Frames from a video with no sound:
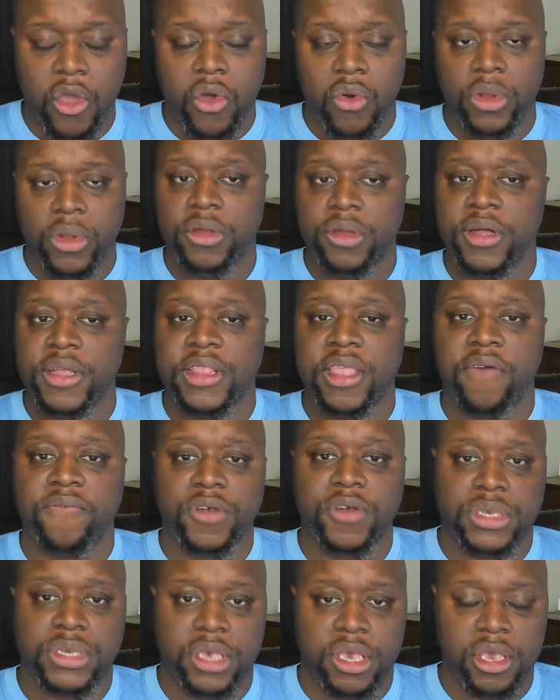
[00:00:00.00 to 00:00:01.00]
When you click that
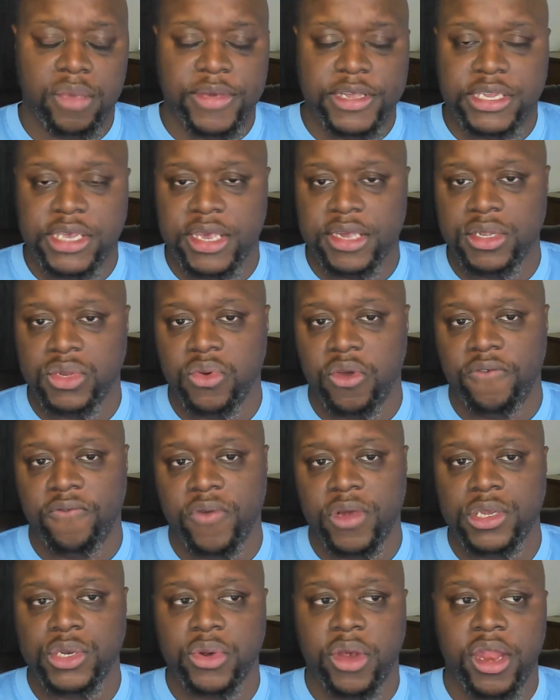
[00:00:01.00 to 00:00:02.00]
first link, you'll be taken to a
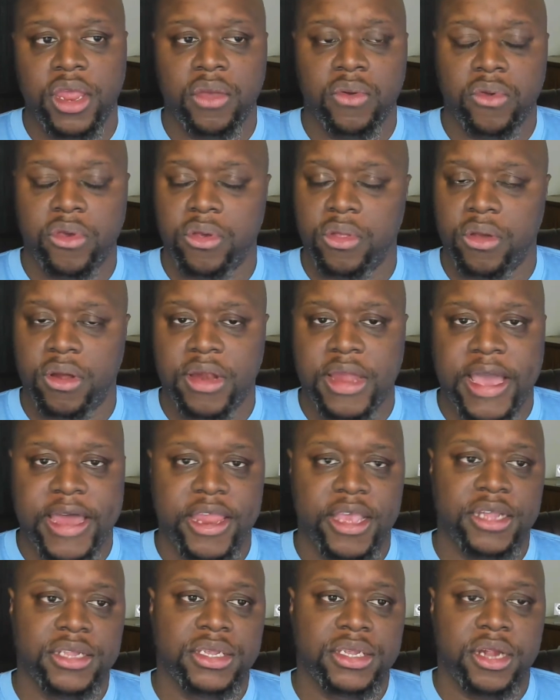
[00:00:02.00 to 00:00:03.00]
free training where you'll learn how
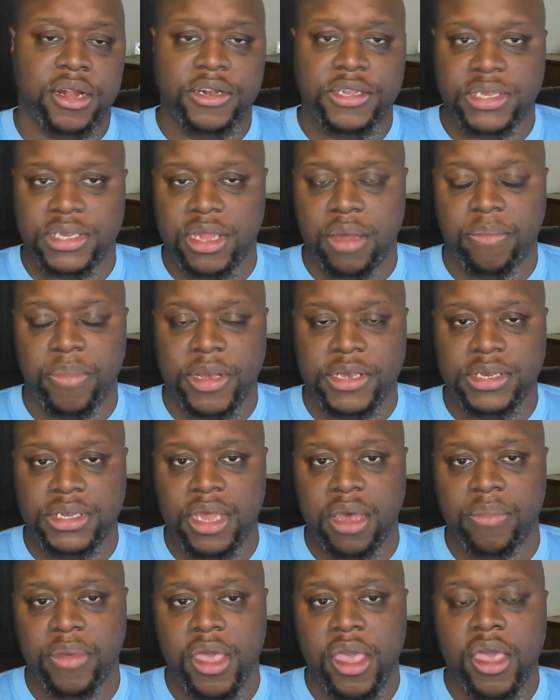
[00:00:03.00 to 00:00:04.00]
to get started step by
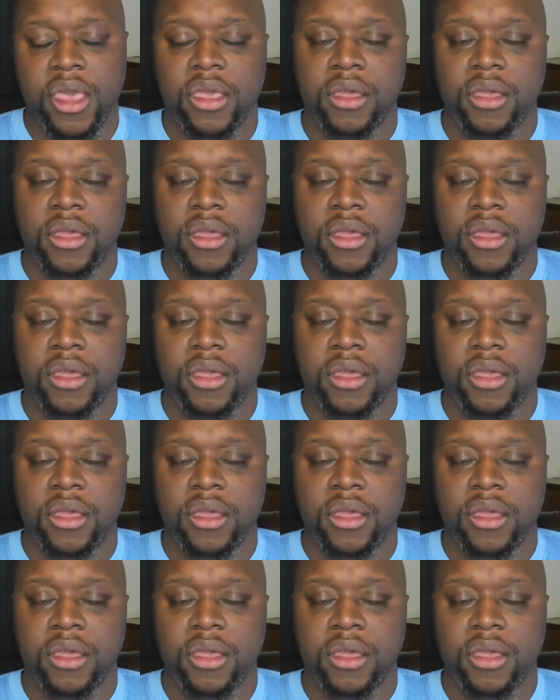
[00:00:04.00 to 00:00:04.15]
step.